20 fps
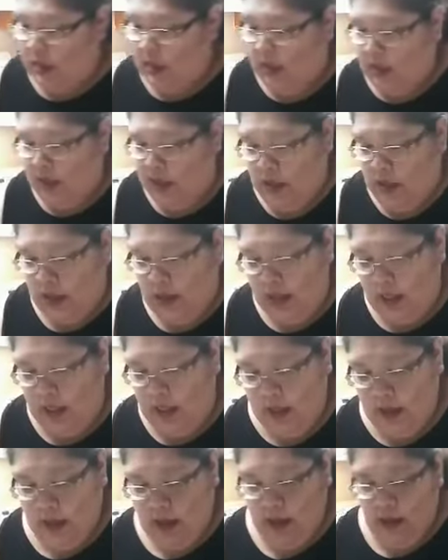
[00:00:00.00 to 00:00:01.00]
And
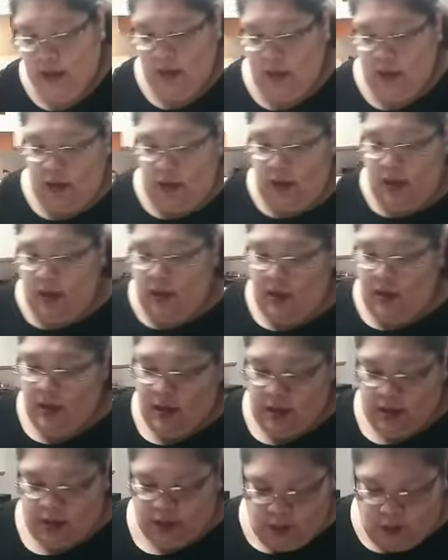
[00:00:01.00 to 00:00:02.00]
then,
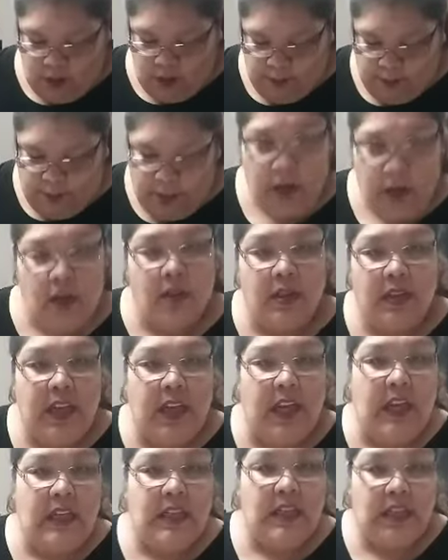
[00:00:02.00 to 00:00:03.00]
so the butter's
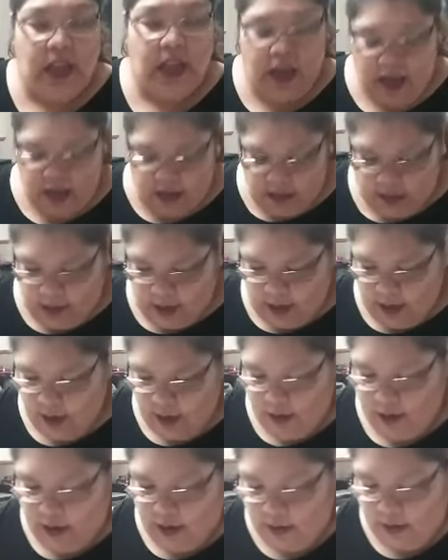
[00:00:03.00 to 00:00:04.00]
inside
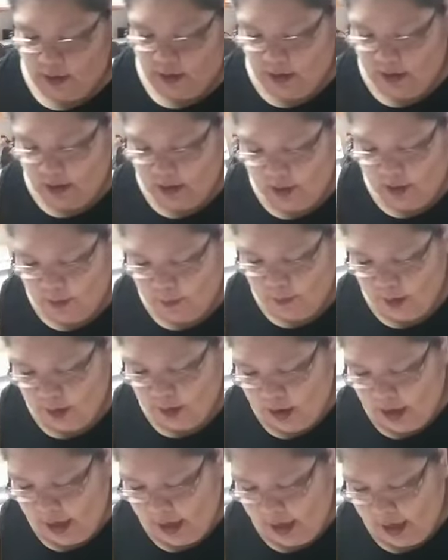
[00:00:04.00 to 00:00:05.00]
there, and then I'm gonna
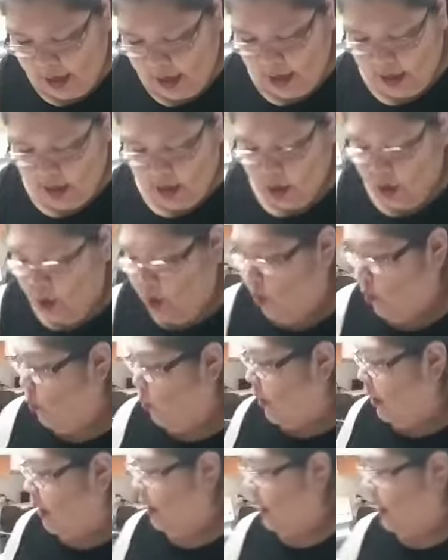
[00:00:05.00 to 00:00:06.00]
add
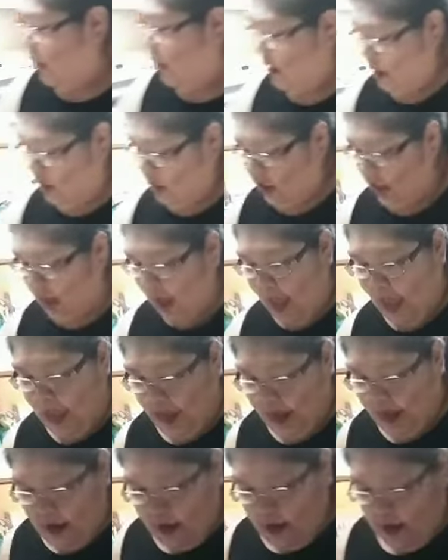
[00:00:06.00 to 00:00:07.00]
1 large
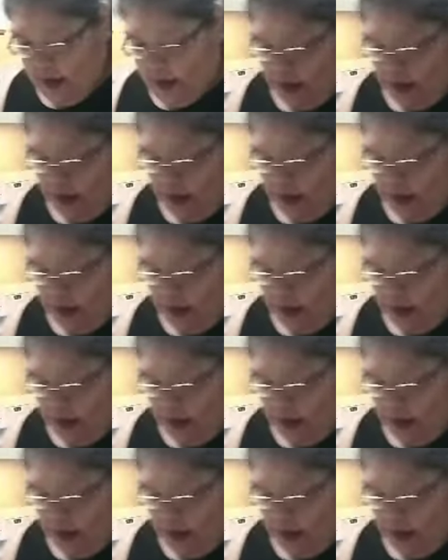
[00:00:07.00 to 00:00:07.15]
egg.